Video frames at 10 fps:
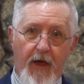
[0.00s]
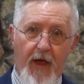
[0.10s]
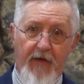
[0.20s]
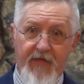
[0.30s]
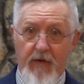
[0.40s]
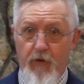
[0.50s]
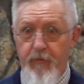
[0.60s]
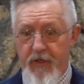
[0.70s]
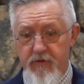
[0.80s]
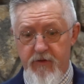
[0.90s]
At that
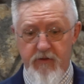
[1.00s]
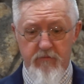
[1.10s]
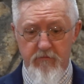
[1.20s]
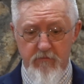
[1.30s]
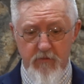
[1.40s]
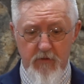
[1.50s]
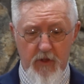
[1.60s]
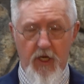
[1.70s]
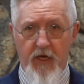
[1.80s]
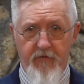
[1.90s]
moment,
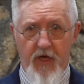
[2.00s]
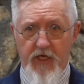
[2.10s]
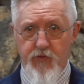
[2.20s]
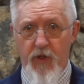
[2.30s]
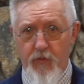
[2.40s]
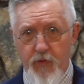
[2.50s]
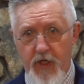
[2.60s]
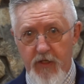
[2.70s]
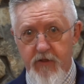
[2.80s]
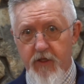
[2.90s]
uh, as we
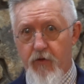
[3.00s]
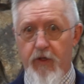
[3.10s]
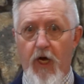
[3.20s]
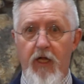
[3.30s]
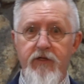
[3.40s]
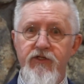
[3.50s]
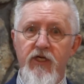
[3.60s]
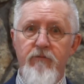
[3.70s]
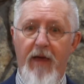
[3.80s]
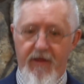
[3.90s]
read the chronology
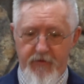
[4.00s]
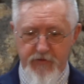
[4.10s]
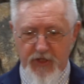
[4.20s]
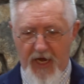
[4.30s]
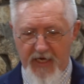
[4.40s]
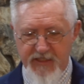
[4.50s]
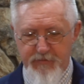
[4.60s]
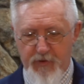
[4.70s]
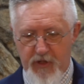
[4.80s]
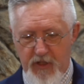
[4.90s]
in Matthew's
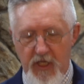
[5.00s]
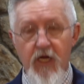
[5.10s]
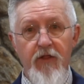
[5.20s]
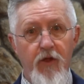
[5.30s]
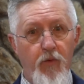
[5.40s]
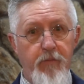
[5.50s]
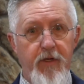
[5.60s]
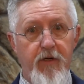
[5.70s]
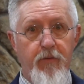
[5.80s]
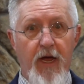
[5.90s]
Gospel, the
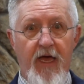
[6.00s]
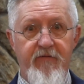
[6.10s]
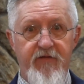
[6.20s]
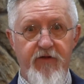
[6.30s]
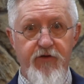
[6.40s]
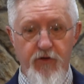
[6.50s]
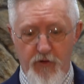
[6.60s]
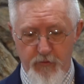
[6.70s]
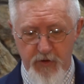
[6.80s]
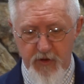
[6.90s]
woman arrived at the
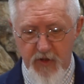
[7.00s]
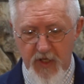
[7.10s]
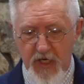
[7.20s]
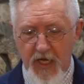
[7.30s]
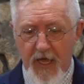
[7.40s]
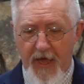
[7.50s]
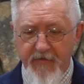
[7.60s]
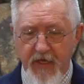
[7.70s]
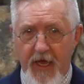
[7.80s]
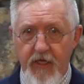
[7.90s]
tomb, and
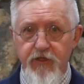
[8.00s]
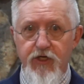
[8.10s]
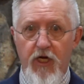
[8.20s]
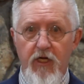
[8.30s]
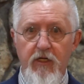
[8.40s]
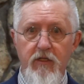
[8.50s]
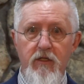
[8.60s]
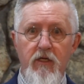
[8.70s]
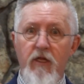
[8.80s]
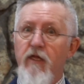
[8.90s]
the
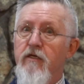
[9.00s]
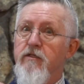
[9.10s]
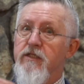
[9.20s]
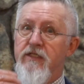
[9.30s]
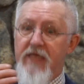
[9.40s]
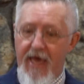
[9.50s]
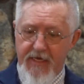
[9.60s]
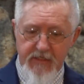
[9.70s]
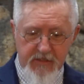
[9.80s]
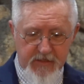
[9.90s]
angel
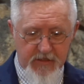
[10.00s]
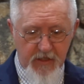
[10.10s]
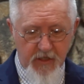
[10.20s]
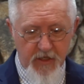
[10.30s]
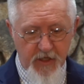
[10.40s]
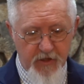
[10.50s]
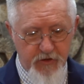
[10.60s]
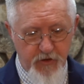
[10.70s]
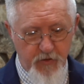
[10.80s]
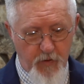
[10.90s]
says
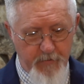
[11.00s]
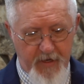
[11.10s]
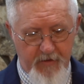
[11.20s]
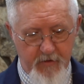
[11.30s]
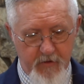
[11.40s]
to the woman,